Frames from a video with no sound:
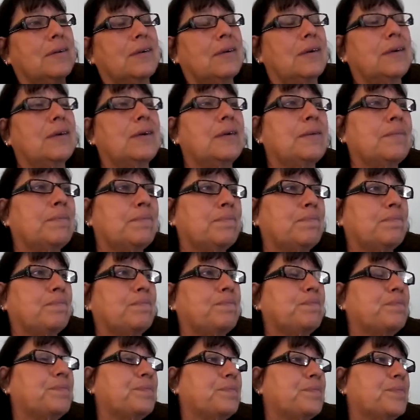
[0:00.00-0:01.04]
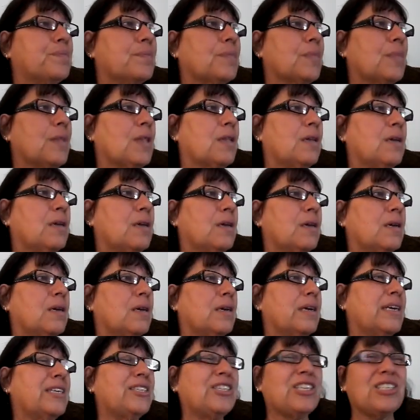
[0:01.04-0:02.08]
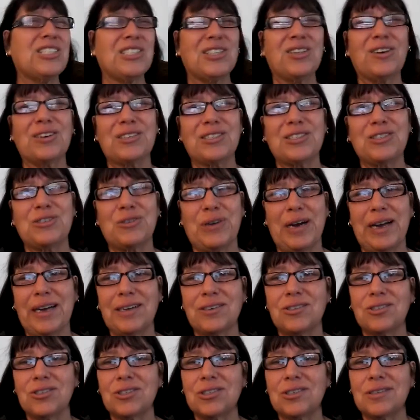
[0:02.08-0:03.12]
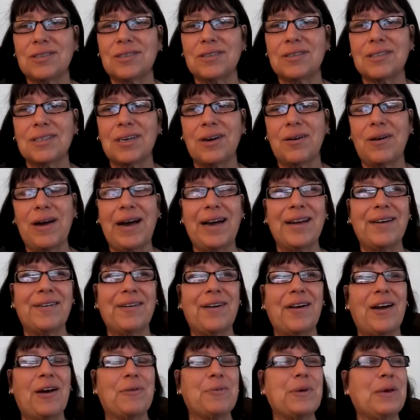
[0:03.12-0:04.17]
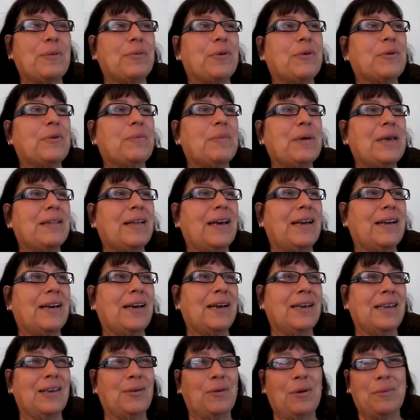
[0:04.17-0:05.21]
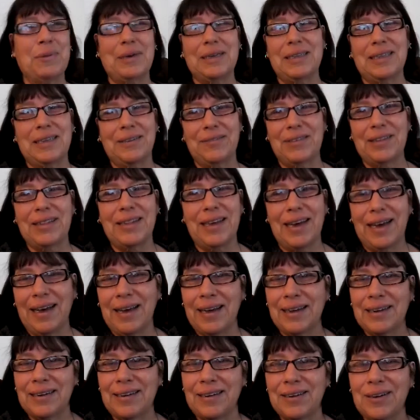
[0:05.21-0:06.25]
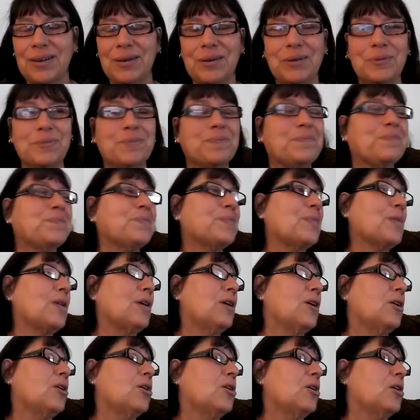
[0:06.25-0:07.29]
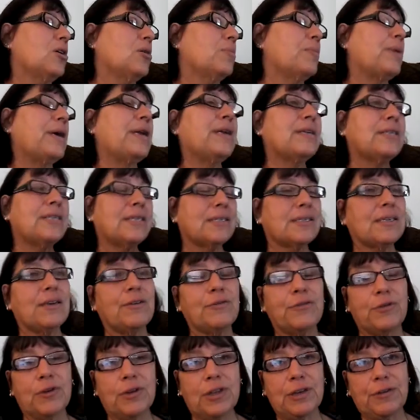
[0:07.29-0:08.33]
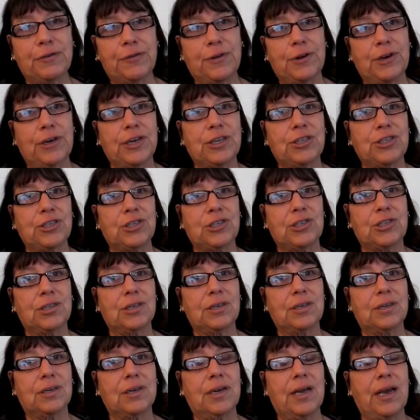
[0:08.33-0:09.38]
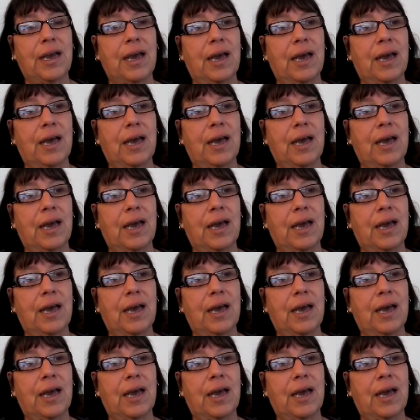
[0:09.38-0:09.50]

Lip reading: It just looks strange. So I don't know how people would be like, you want me to live in that, you know? But it does come fully furnished.